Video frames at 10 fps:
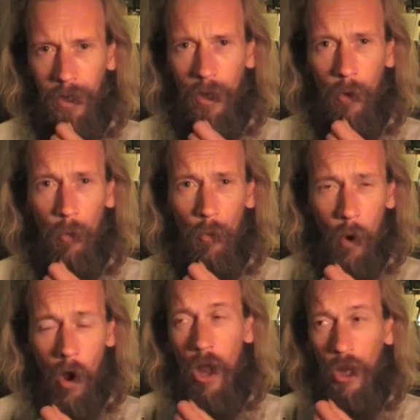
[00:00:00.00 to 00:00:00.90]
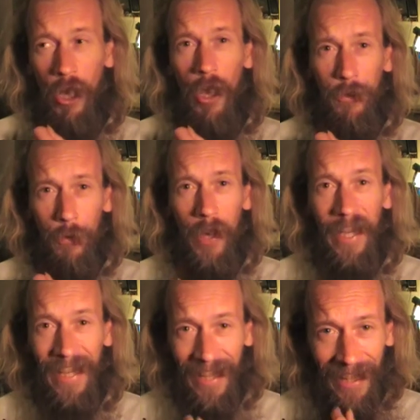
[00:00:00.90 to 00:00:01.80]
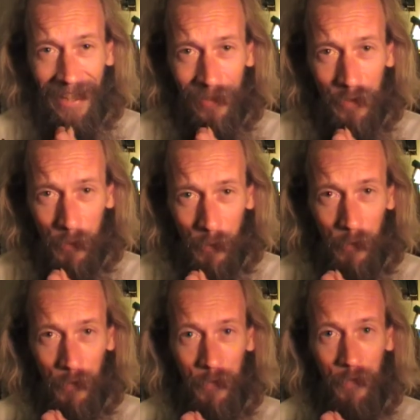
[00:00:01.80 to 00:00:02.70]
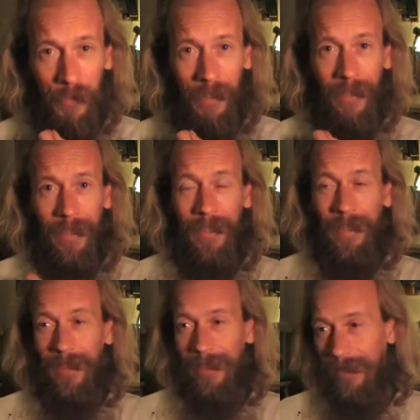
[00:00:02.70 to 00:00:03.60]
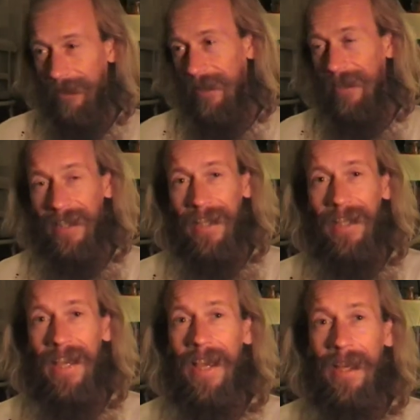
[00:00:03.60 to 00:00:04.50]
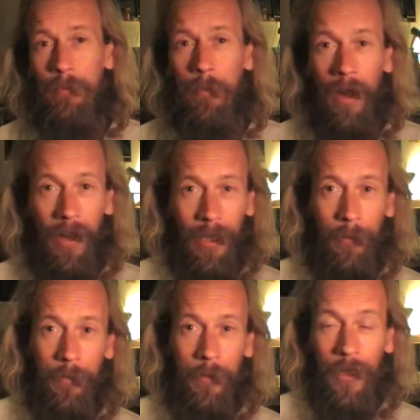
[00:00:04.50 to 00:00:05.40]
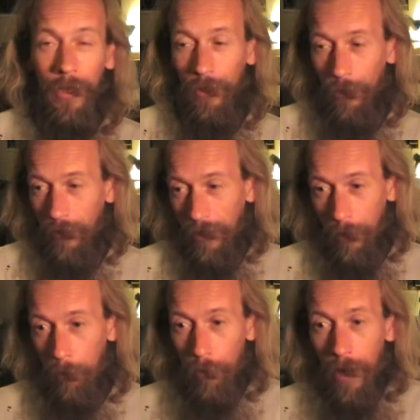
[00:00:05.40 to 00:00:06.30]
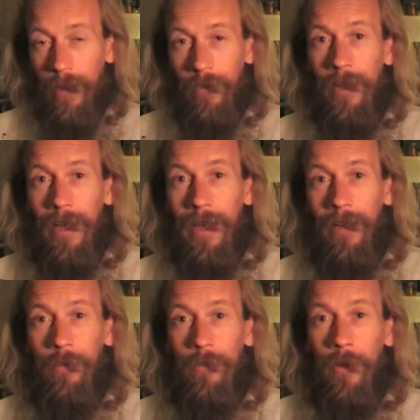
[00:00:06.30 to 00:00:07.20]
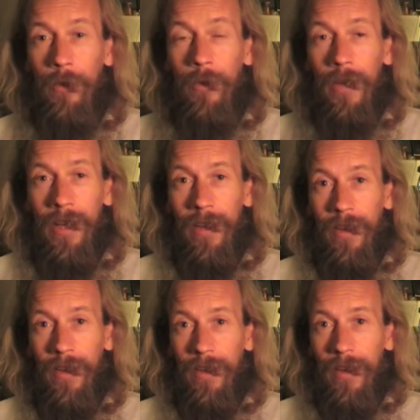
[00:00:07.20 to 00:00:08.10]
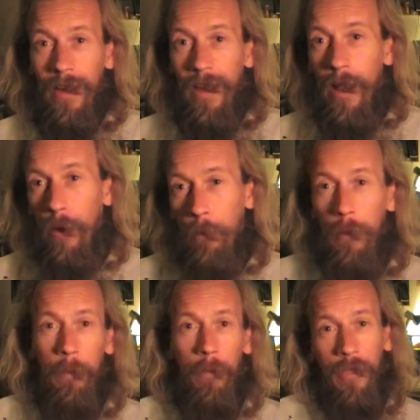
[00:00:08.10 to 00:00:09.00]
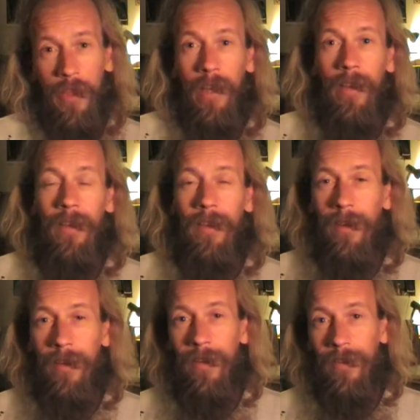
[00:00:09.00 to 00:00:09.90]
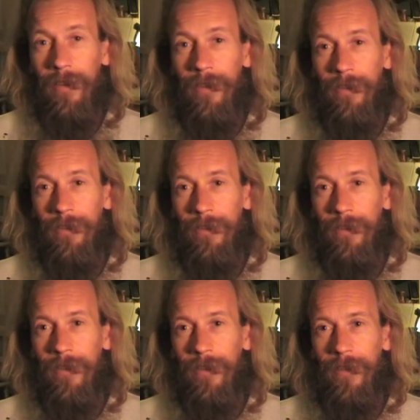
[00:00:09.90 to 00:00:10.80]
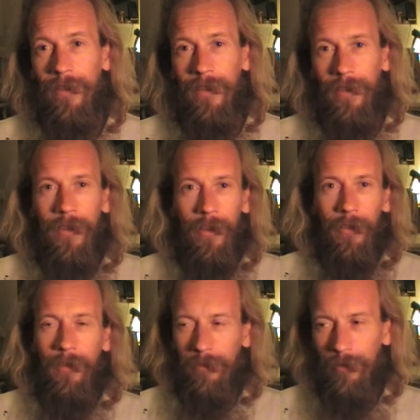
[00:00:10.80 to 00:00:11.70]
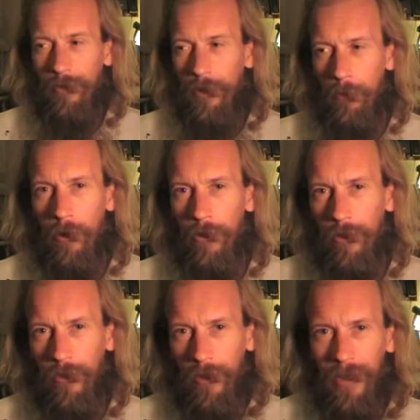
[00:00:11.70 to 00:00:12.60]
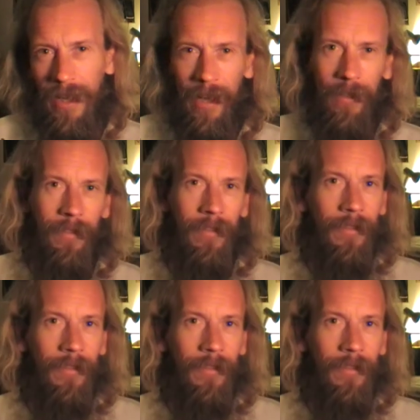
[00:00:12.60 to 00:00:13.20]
And what an earthquake he's caused. And did he get in partly, you know, did the Brexit Leave vote help people think, you know, democracy can